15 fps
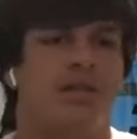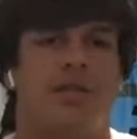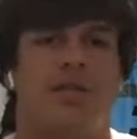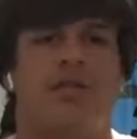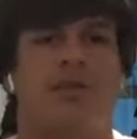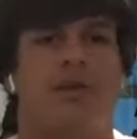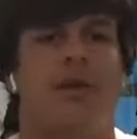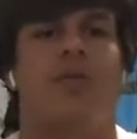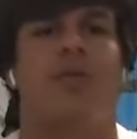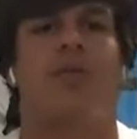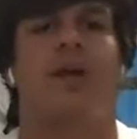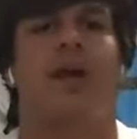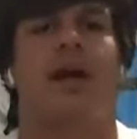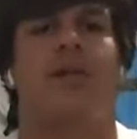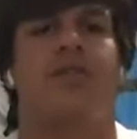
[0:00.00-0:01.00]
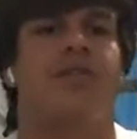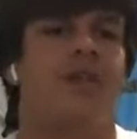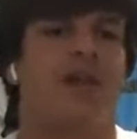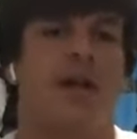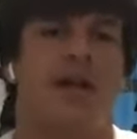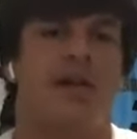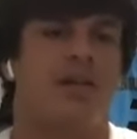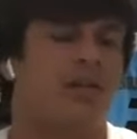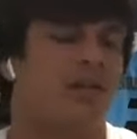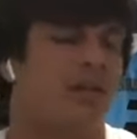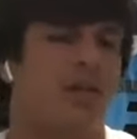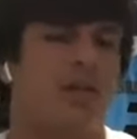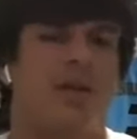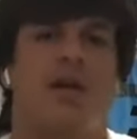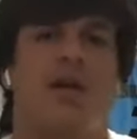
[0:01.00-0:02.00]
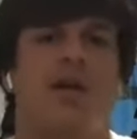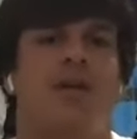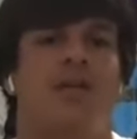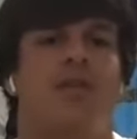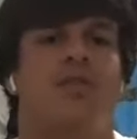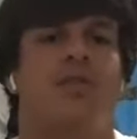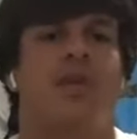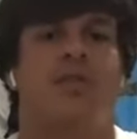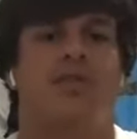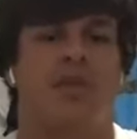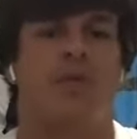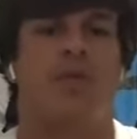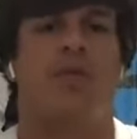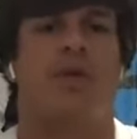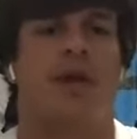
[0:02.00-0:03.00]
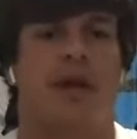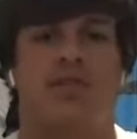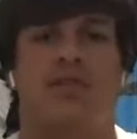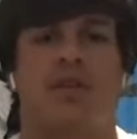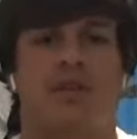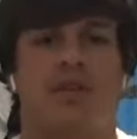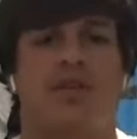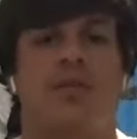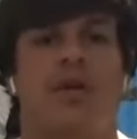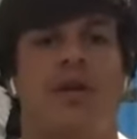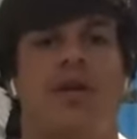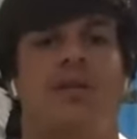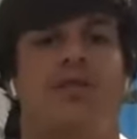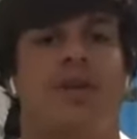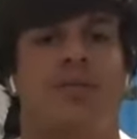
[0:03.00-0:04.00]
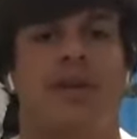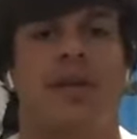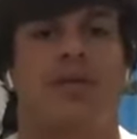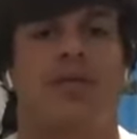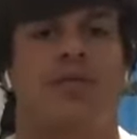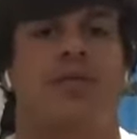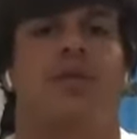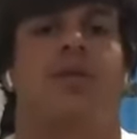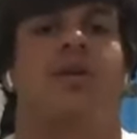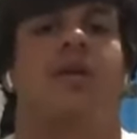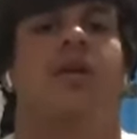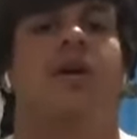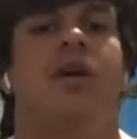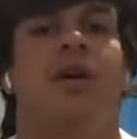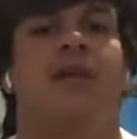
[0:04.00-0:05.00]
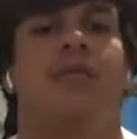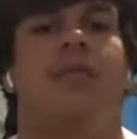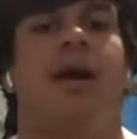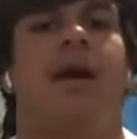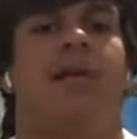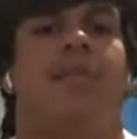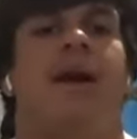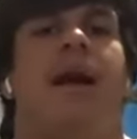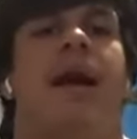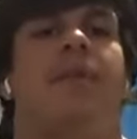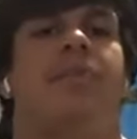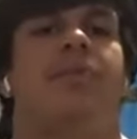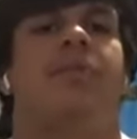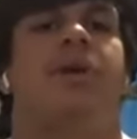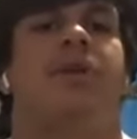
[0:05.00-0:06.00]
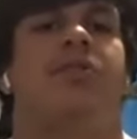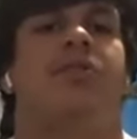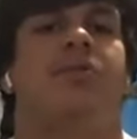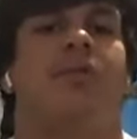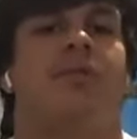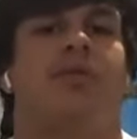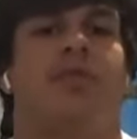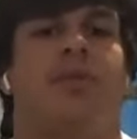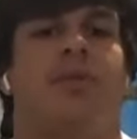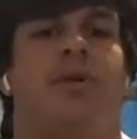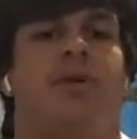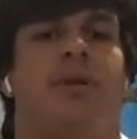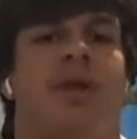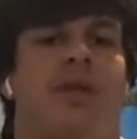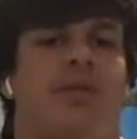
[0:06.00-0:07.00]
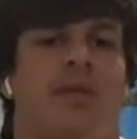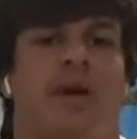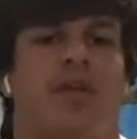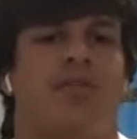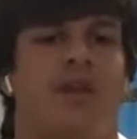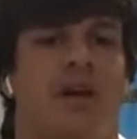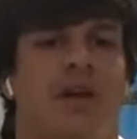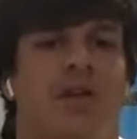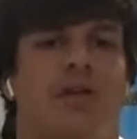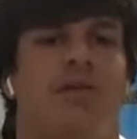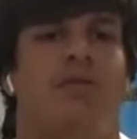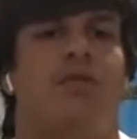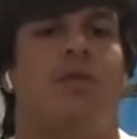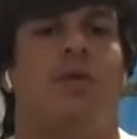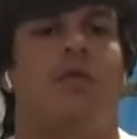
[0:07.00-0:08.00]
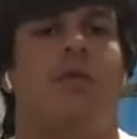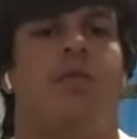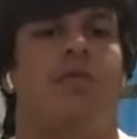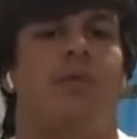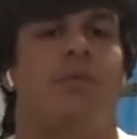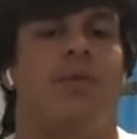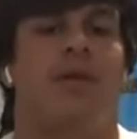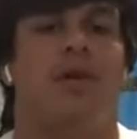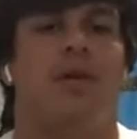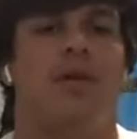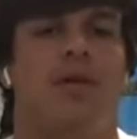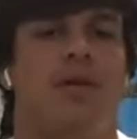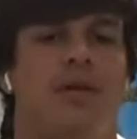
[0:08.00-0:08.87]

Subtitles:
spring workouts, and you got summer workouts, and then 2-a-day. So, I mean, that was really my happy place was with football, and that's why I just kind of rolled with football.